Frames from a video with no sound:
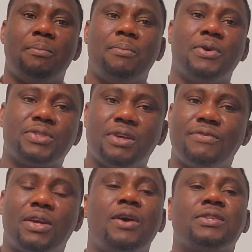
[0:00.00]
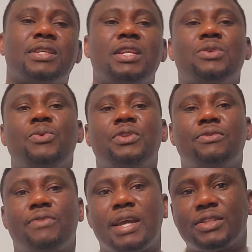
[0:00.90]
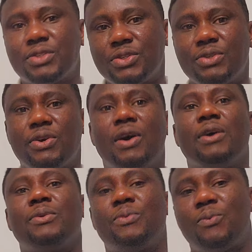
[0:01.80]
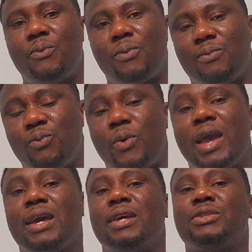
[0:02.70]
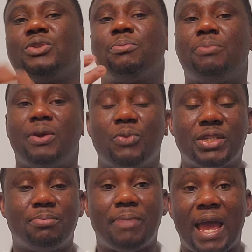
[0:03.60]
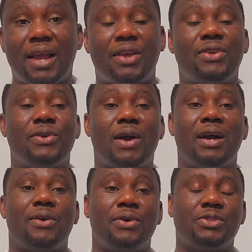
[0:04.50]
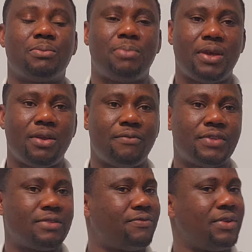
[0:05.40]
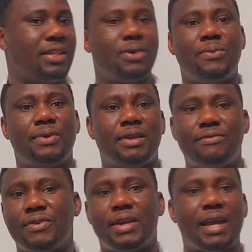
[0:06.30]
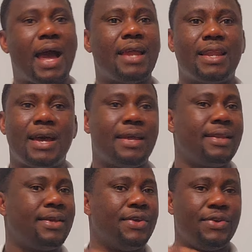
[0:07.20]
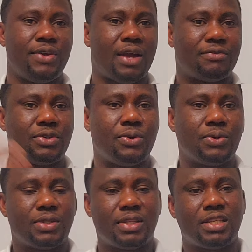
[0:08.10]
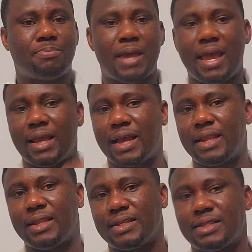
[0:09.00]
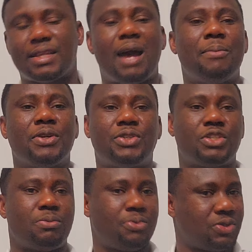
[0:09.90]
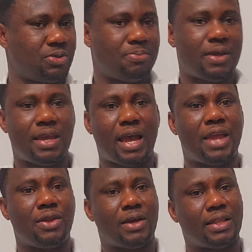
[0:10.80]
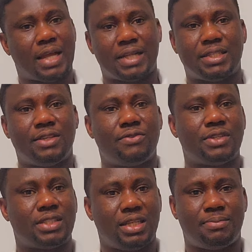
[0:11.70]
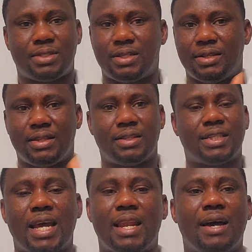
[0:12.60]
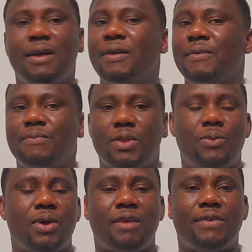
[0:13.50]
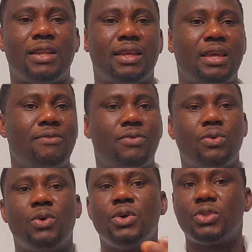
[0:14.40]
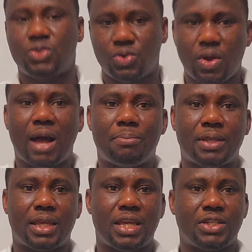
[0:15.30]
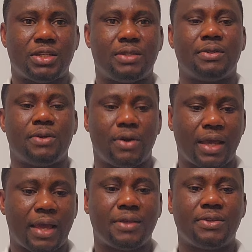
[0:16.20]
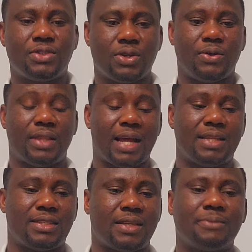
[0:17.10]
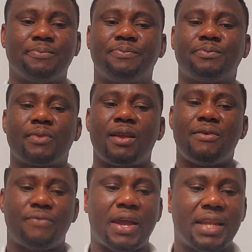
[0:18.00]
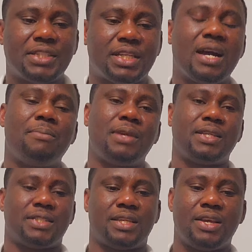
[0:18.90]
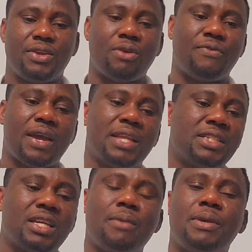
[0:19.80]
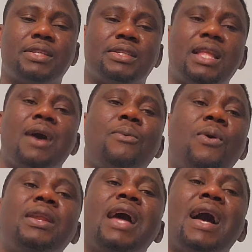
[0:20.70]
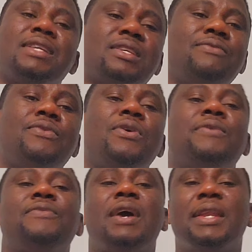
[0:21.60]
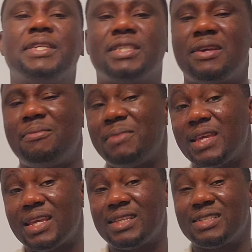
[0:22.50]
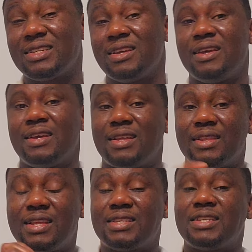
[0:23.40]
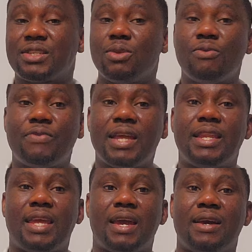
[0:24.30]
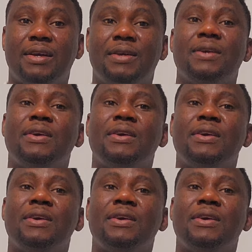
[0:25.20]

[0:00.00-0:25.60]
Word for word: Most of the consulate will direct you on where to pay, which bank you are going to pay your visa fee. They will give you a guideline you have to go to this bank and this is how much you're supposed to pay and you attach the receipt the teller whatever they gave you to your application okay so that is it financial means your financial means now what they're asking for your financial means this is slovenia